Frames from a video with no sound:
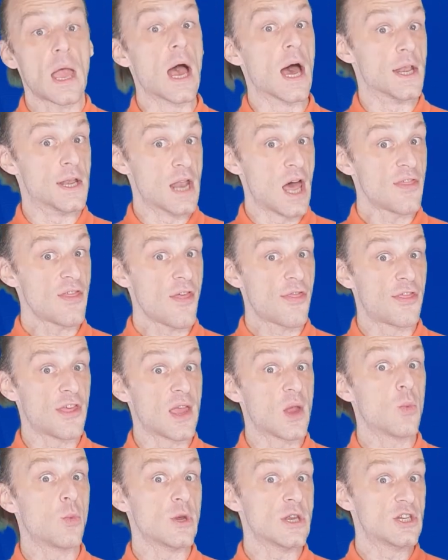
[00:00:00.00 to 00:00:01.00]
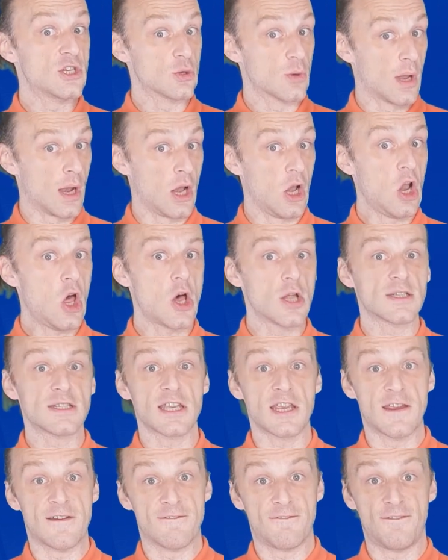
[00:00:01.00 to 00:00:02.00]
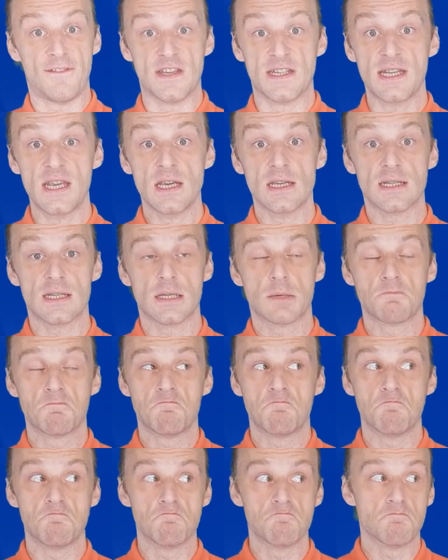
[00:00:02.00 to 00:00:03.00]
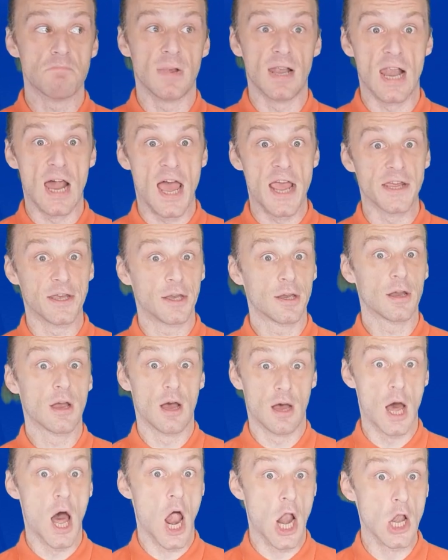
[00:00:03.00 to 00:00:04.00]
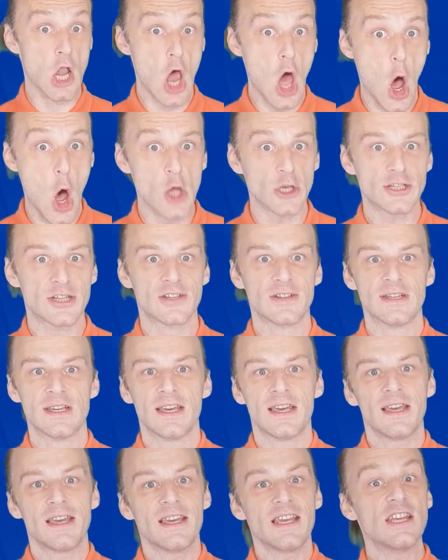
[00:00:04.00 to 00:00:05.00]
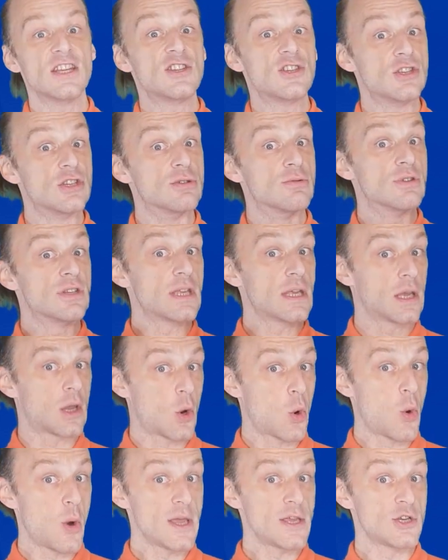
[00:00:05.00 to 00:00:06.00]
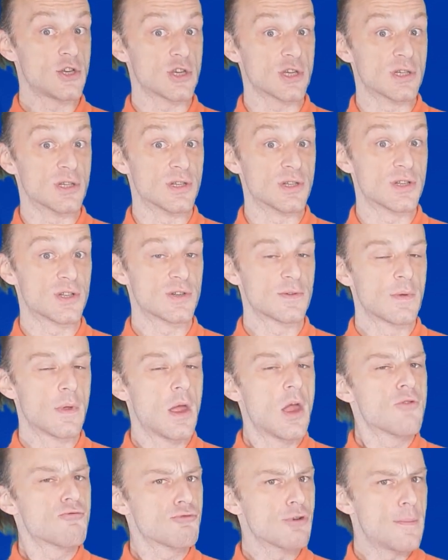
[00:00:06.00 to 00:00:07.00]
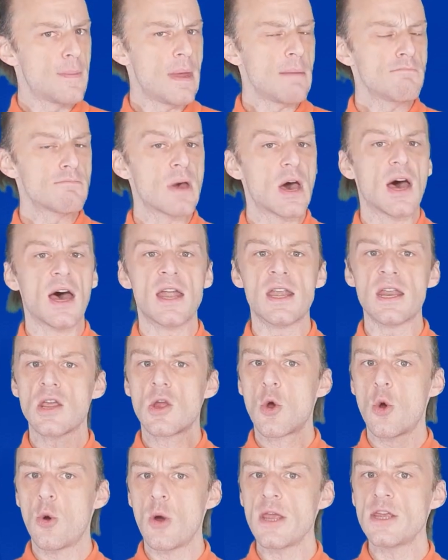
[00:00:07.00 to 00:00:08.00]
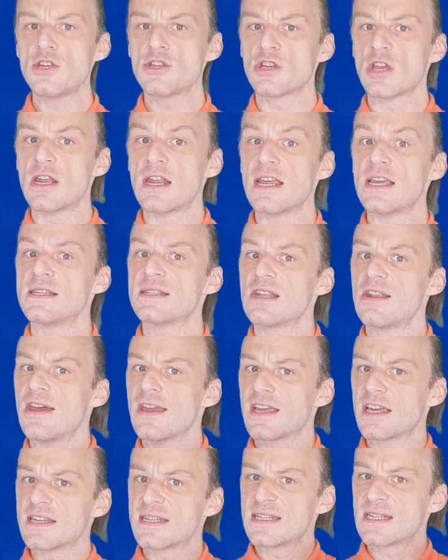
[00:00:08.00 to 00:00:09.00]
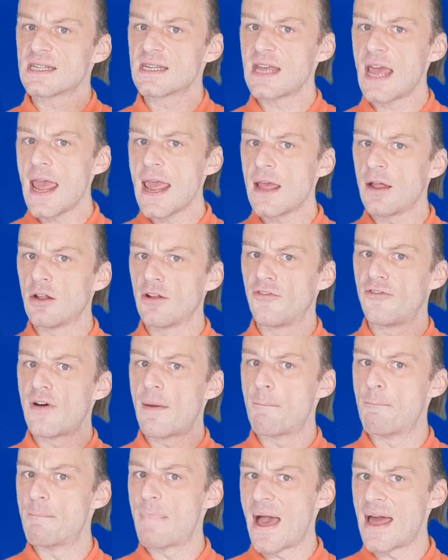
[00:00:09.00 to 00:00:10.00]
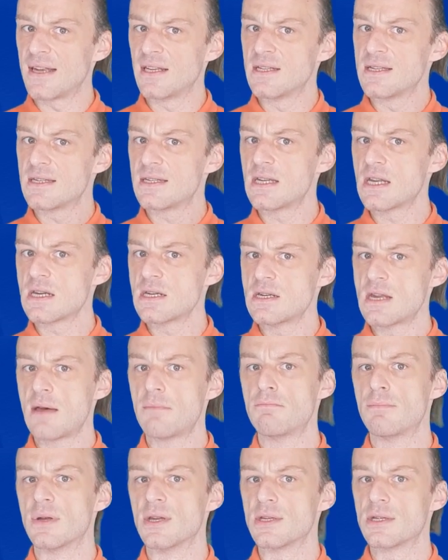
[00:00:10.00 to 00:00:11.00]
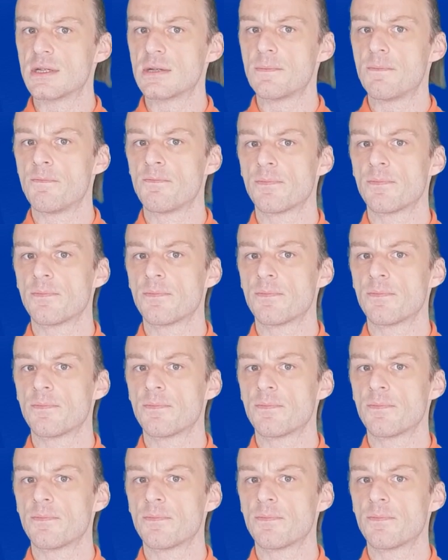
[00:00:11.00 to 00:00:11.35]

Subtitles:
Another thing we do a lot in physics, like a lot, is use equations. Remember, an equation is like a scale for balancing numbers.